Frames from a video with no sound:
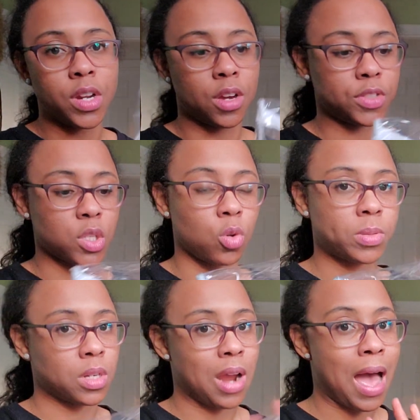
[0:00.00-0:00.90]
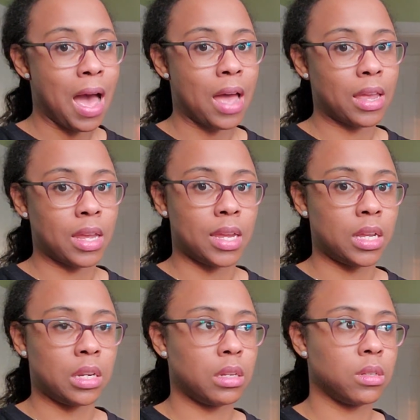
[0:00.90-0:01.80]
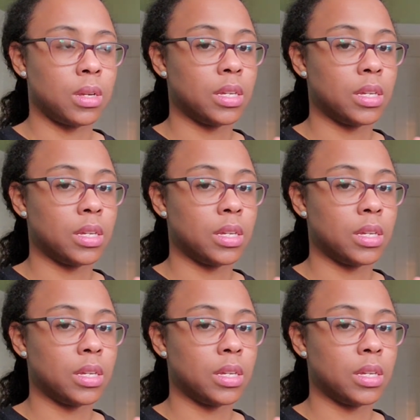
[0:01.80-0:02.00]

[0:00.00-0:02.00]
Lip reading: Dove soaps are high in